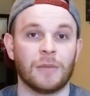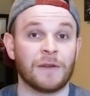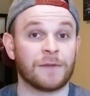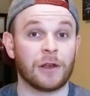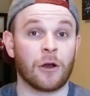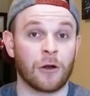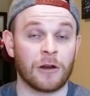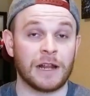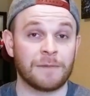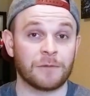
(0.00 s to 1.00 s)
If they are
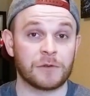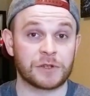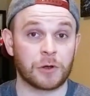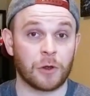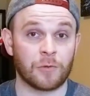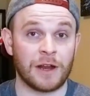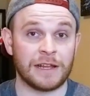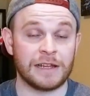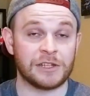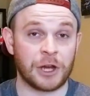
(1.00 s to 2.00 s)
an influencer
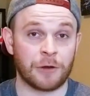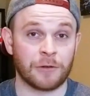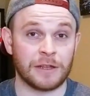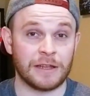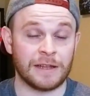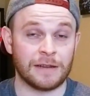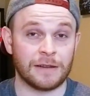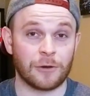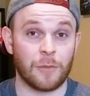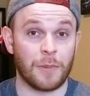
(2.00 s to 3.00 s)
already, generally in
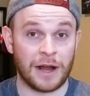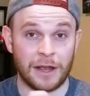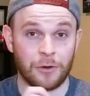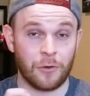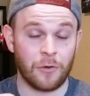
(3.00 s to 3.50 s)
their bio,